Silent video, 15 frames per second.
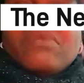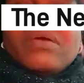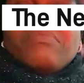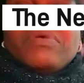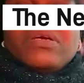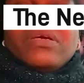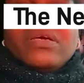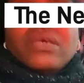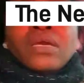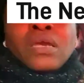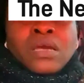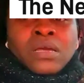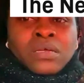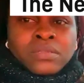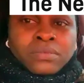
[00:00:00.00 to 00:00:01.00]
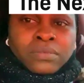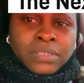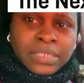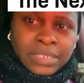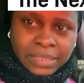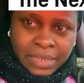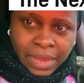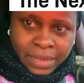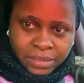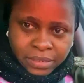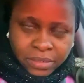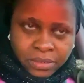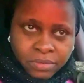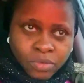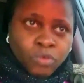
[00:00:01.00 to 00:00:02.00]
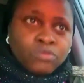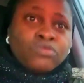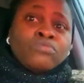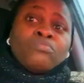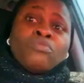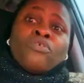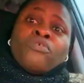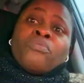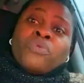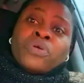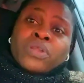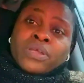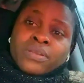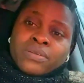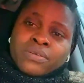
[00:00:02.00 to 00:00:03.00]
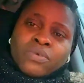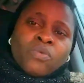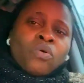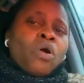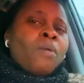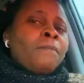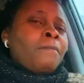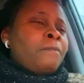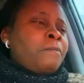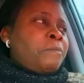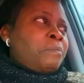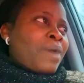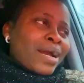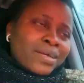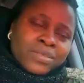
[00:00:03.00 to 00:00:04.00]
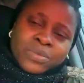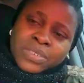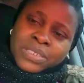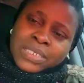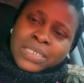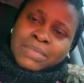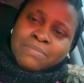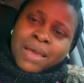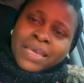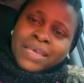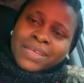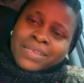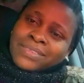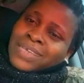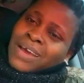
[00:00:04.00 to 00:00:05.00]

maybe this night or tomorrow morning we'll come back to this market.